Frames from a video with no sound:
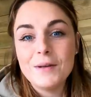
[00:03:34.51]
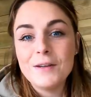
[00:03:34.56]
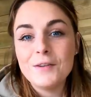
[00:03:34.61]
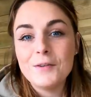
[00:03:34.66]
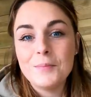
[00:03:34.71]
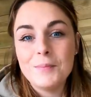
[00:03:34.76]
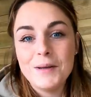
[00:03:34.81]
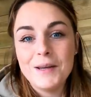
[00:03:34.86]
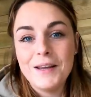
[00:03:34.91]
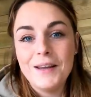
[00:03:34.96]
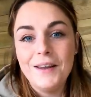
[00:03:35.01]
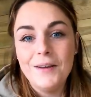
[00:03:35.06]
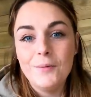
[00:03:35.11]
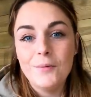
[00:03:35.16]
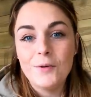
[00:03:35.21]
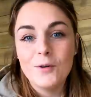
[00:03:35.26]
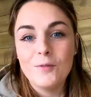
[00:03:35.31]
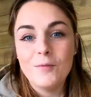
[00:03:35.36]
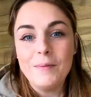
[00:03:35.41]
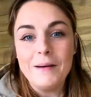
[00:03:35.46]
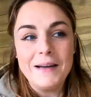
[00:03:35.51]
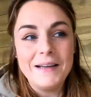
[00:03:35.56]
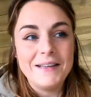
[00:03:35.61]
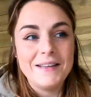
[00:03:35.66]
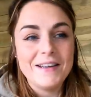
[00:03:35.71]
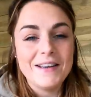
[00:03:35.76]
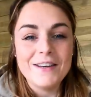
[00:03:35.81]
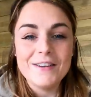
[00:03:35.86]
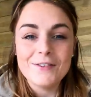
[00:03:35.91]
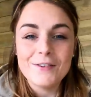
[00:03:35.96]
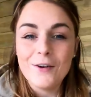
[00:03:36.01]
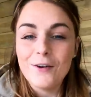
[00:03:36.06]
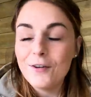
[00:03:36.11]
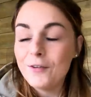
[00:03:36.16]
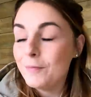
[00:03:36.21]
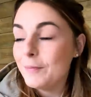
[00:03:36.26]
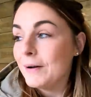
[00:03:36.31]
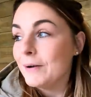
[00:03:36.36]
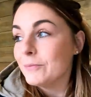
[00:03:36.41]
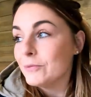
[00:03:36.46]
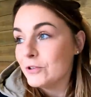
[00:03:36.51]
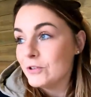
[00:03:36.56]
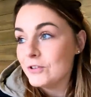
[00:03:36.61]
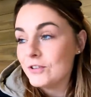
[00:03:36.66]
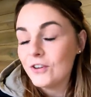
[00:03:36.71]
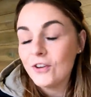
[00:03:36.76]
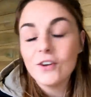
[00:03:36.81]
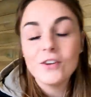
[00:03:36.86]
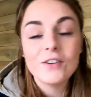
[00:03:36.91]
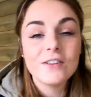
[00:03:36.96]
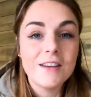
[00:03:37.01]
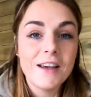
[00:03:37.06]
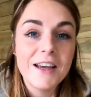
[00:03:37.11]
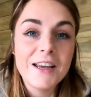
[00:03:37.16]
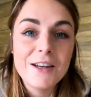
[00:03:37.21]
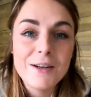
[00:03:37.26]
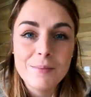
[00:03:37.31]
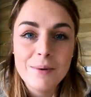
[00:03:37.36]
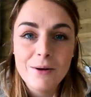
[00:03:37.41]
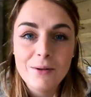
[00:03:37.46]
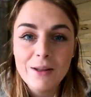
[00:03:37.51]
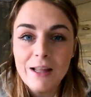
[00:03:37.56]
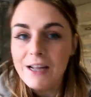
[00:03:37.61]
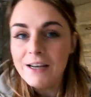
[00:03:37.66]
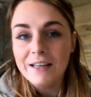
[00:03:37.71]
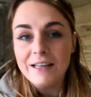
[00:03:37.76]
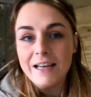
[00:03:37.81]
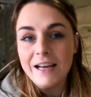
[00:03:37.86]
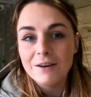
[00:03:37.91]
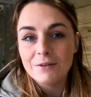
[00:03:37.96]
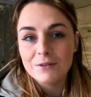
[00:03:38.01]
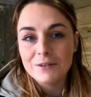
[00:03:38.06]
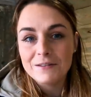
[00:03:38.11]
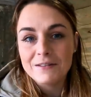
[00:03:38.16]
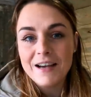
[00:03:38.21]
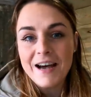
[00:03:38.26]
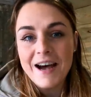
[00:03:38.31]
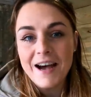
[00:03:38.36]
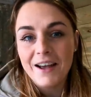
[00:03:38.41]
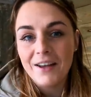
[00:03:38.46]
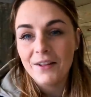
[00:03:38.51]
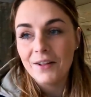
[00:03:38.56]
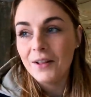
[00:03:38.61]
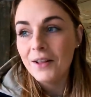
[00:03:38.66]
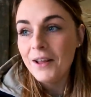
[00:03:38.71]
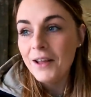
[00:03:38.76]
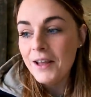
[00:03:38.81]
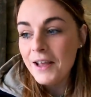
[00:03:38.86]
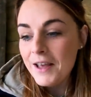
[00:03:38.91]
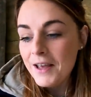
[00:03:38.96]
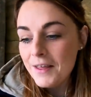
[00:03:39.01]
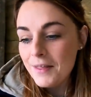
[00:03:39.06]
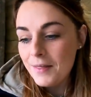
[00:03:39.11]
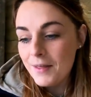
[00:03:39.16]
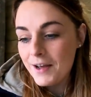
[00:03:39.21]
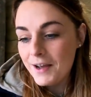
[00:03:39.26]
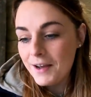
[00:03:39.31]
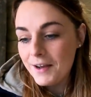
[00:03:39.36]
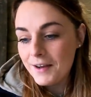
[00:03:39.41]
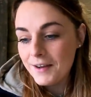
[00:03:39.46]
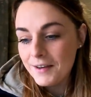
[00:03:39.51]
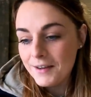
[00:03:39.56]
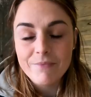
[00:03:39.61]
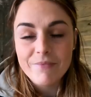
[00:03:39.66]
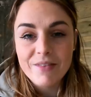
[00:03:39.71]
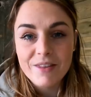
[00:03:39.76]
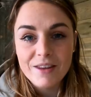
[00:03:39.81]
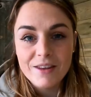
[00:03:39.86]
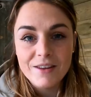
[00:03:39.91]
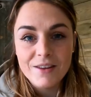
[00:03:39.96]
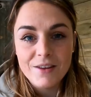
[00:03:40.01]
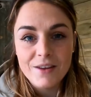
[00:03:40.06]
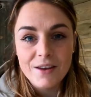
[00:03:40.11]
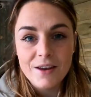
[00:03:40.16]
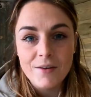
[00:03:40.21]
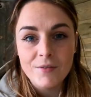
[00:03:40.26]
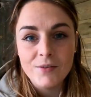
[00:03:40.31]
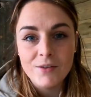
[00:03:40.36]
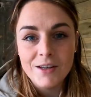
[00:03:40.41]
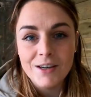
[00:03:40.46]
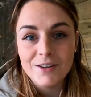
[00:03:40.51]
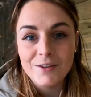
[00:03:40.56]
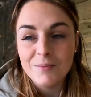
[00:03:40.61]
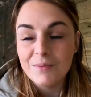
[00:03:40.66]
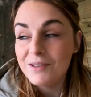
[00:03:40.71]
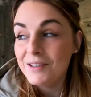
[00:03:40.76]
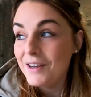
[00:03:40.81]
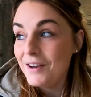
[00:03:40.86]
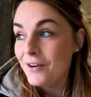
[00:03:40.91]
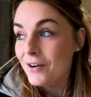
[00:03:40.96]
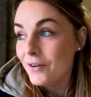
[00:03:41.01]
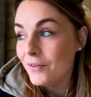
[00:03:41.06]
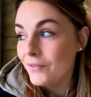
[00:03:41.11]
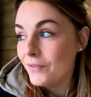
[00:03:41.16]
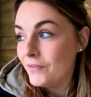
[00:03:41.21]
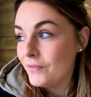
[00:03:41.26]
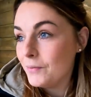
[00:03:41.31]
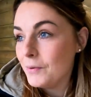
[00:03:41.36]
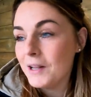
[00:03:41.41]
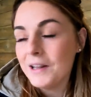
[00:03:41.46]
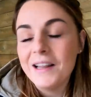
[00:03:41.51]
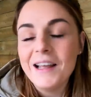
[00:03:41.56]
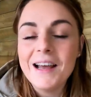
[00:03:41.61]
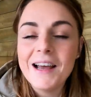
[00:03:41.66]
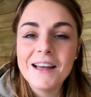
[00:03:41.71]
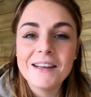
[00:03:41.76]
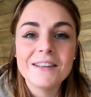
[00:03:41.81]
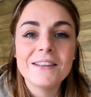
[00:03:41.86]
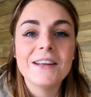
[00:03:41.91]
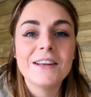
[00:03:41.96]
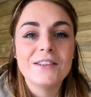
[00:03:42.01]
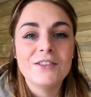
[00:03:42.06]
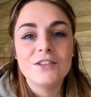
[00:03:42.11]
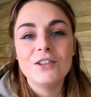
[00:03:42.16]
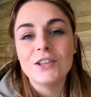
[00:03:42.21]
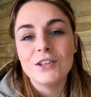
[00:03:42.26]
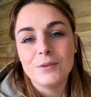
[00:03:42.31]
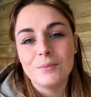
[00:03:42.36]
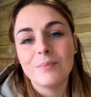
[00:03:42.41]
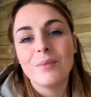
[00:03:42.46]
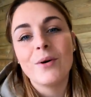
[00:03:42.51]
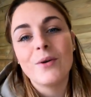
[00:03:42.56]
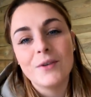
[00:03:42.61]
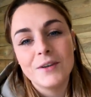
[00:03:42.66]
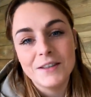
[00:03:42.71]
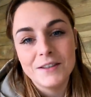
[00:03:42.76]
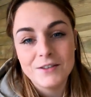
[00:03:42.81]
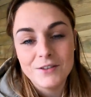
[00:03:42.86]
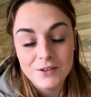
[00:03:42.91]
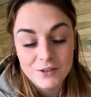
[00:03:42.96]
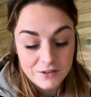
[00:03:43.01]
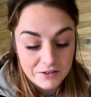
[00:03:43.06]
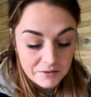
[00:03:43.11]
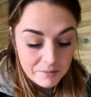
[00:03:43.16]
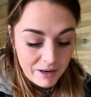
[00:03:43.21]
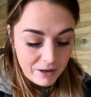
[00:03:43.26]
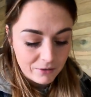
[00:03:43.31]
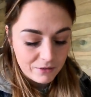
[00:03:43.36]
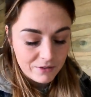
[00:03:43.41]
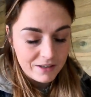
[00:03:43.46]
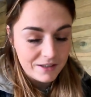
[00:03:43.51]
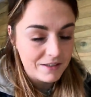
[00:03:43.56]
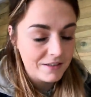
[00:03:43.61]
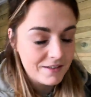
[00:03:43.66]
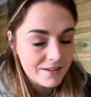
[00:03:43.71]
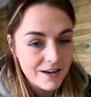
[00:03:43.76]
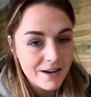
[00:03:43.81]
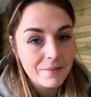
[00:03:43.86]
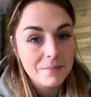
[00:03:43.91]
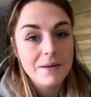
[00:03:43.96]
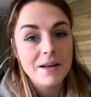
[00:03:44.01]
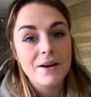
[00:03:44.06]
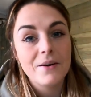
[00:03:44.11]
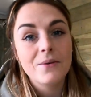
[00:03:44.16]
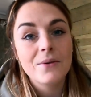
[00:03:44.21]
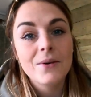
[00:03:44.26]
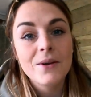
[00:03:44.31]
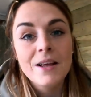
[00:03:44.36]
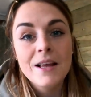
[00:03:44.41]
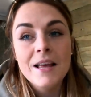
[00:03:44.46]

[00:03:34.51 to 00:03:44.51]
meant to be one of my days off, but I'm just so excited about learning how to tile that I've sacked my day off. Well, I had a nice chilled morning, so it's about dinner time now,